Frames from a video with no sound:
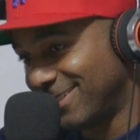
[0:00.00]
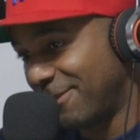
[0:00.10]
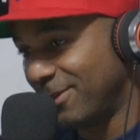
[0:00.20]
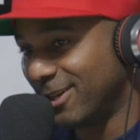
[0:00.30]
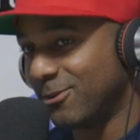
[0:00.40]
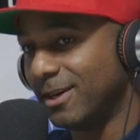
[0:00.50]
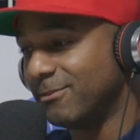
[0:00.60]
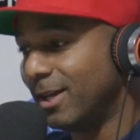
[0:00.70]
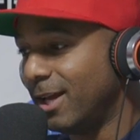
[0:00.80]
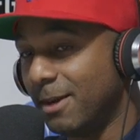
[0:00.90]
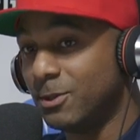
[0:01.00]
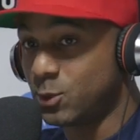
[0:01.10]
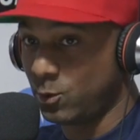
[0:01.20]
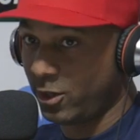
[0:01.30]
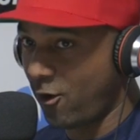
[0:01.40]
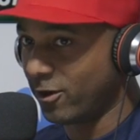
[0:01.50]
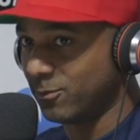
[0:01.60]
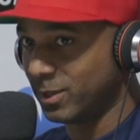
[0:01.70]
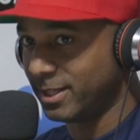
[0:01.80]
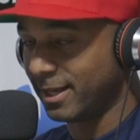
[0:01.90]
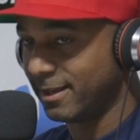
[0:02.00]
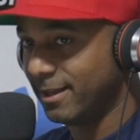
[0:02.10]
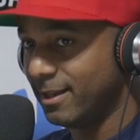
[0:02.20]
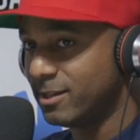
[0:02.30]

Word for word: I'm in the crib. Him and Tootie arguing one day.